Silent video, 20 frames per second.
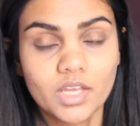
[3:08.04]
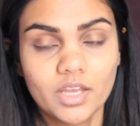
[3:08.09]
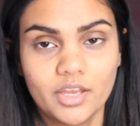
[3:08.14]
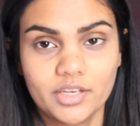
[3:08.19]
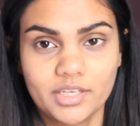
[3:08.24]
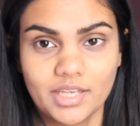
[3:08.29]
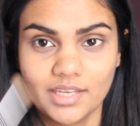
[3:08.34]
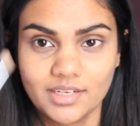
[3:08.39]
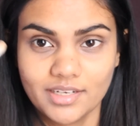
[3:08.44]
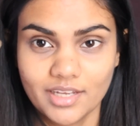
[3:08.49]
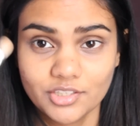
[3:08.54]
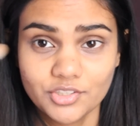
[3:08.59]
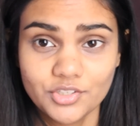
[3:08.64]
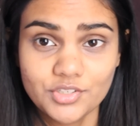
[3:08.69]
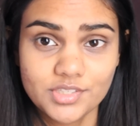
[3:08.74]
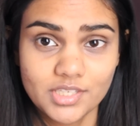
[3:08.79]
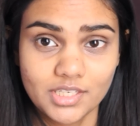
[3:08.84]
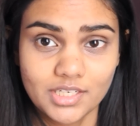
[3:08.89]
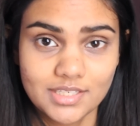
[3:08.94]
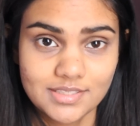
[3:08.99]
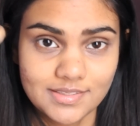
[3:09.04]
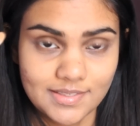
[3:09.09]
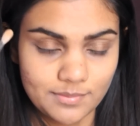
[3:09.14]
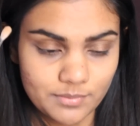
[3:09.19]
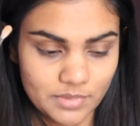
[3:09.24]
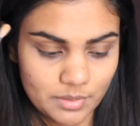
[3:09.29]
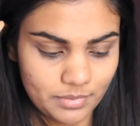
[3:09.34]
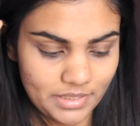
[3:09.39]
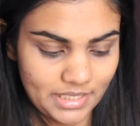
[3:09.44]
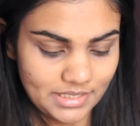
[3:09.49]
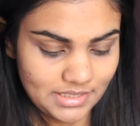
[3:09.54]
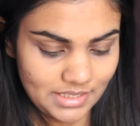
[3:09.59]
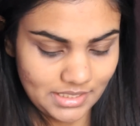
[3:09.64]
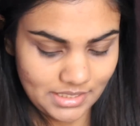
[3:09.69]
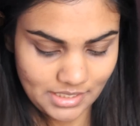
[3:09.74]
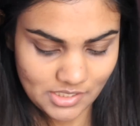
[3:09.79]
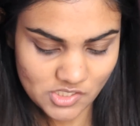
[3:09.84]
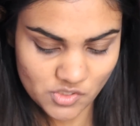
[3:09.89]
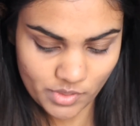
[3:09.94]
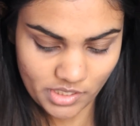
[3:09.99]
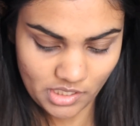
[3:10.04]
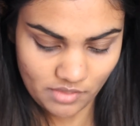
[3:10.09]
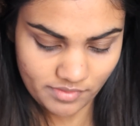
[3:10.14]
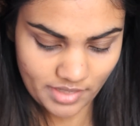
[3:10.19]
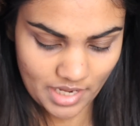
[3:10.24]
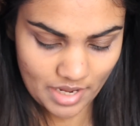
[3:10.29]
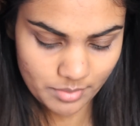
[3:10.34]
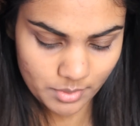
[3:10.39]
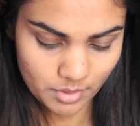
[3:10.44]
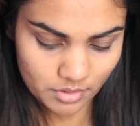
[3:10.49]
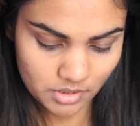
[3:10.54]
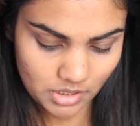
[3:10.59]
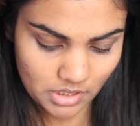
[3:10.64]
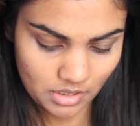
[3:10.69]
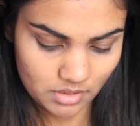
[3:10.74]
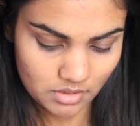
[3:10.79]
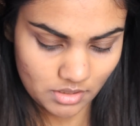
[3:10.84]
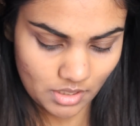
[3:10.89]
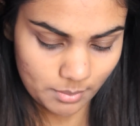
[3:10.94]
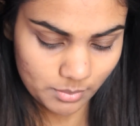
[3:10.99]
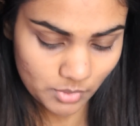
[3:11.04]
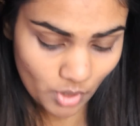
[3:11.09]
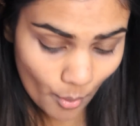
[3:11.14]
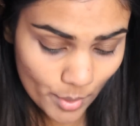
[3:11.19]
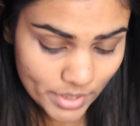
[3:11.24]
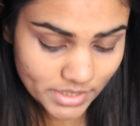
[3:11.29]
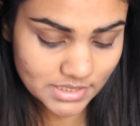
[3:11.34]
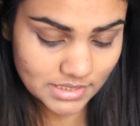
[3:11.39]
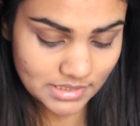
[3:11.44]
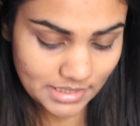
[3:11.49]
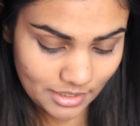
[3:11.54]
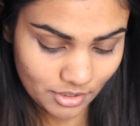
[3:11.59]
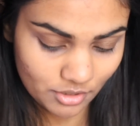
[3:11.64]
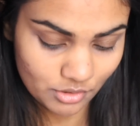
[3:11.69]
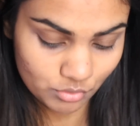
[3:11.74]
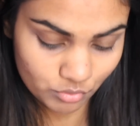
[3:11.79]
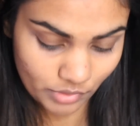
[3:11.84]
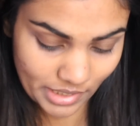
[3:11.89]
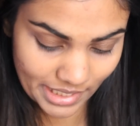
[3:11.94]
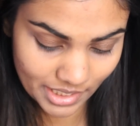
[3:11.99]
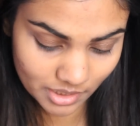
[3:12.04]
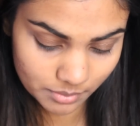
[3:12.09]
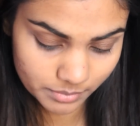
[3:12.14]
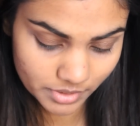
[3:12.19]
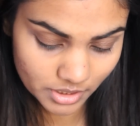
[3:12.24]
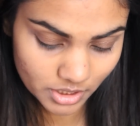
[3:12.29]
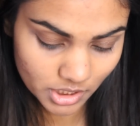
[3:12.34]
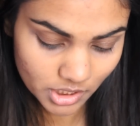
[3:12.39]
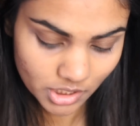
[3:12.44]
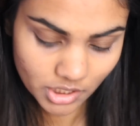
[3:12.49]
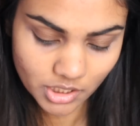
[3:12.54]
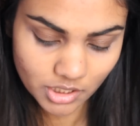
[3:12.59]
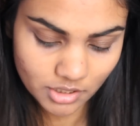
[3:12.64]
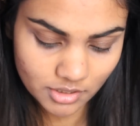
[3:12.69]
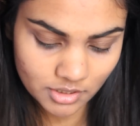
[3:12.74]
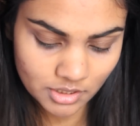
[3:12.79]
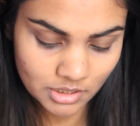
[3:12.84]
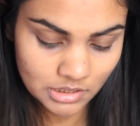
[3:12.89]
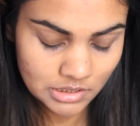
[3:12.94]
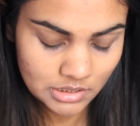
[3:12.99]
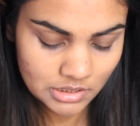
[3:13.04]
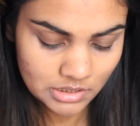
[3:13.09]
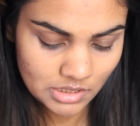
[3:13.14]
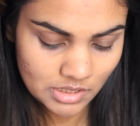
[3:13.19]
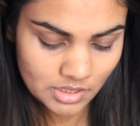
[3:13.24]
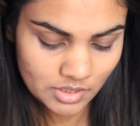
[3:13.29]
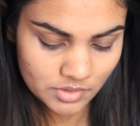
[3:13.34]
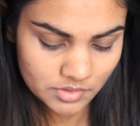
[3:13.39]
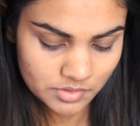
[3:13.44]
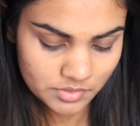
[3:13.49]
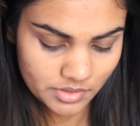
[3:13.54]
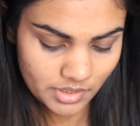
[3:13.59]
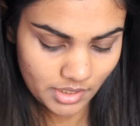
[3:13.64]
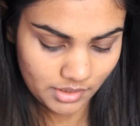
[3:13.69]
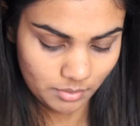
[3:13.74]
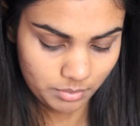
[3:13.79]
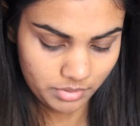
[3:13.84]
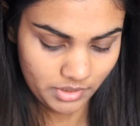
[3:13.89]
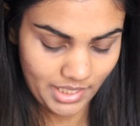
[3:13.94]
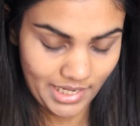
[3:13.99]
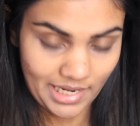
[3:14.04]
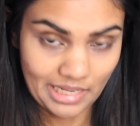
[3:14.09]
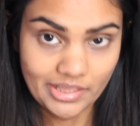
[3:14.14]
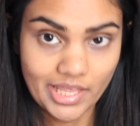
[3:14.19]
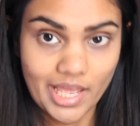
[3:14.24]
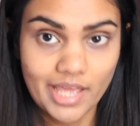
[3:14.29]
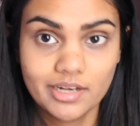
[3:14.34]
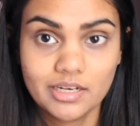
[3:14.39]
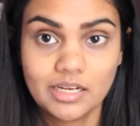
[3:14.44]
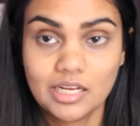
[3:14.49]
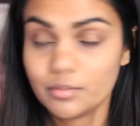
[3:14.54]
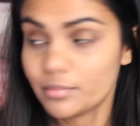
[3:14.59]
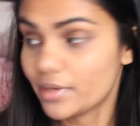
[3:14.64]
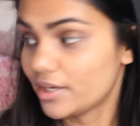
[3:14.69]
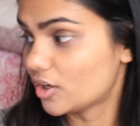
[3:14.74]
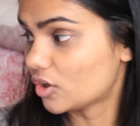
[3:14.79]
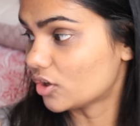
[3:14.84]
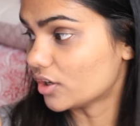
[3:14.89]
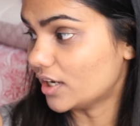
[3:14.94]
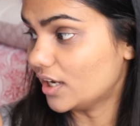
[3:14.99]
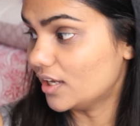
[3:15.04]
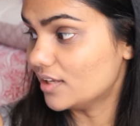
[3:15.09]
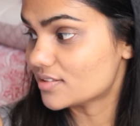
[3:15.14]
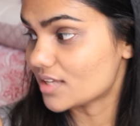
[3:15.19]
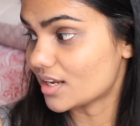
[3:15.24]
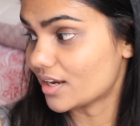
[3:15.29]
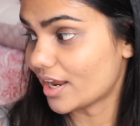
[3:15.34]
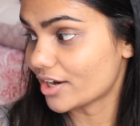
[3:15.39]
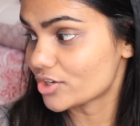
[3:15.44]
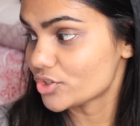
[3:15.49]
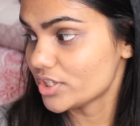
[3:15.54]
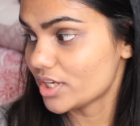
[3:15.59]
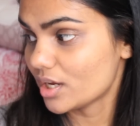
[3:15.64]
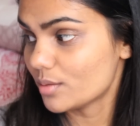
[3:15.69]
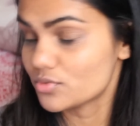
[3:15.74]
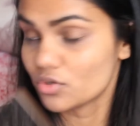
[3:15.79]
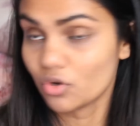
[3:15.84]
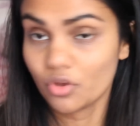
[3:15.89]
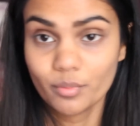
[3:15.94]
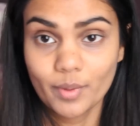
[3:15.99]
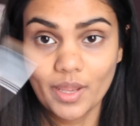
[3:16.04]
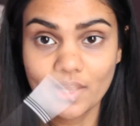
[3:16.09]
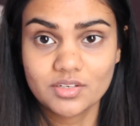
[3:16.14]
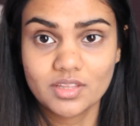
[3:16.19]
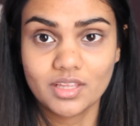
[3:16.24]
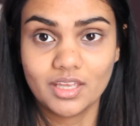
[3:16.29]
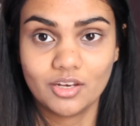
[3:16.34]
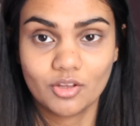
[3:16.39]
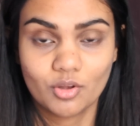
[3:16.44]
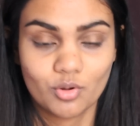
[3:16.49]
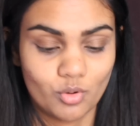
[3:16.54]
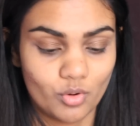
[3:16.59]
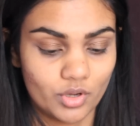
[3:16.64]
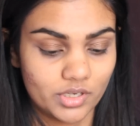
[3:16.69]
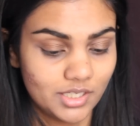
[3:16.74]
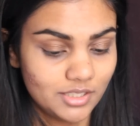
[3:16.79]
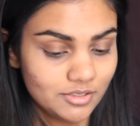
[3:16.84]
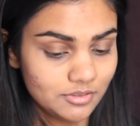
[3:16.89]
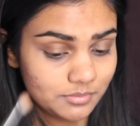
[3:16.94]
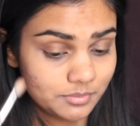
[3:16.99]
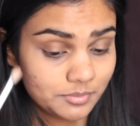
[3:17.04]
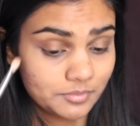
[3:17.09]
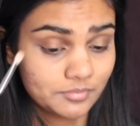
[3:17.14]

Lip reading: Okay, now using a Sigma Blending E25, I'm going to take Cranberry and apply that in my crease, and it actually comes all the way into the inner corner.